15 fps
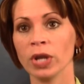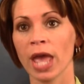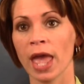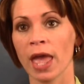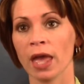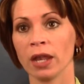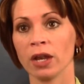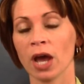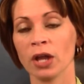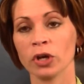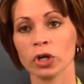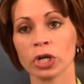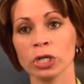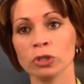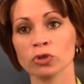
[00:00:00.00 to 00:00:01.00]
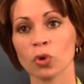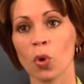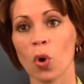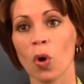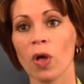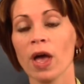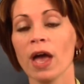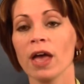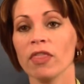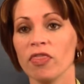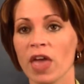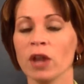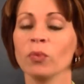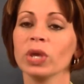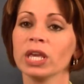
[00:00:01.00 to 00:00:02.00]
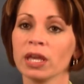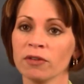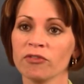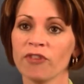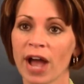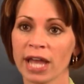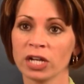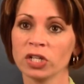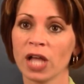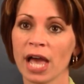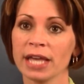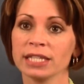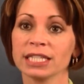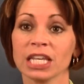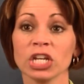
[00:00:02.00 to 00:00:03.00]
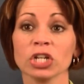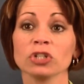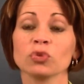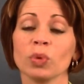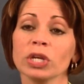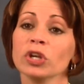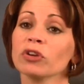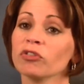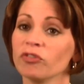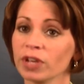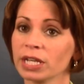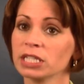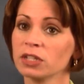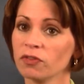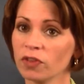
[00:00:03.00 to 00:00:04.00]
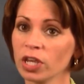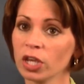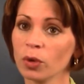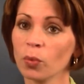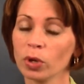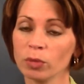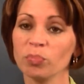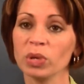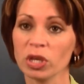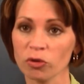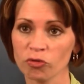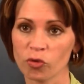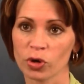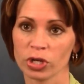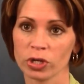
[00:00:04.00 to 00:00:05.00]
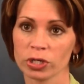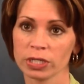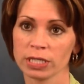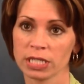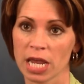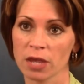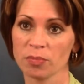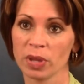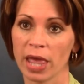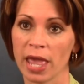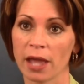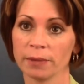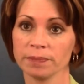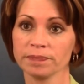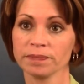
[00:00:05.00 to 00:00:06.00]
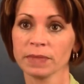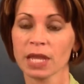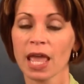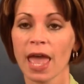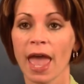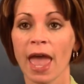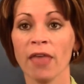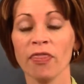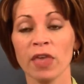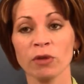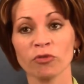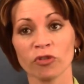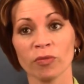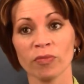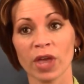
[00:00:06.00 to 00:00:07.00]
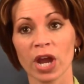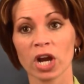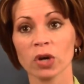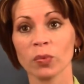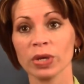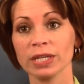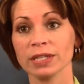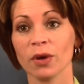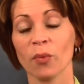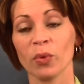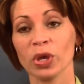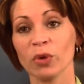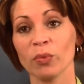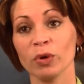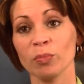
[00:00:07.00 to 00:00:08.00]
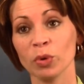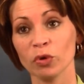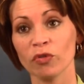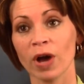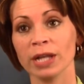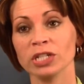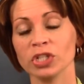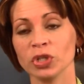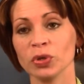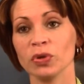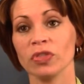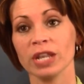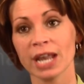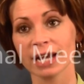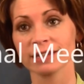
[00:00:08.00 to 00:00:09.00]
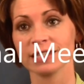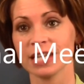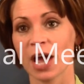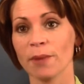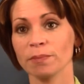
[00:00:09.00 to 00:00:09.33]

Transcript: and under control, then we can finalize, here's what your fixed fee would be for your estate plan. And then from there, we would move on to the next step.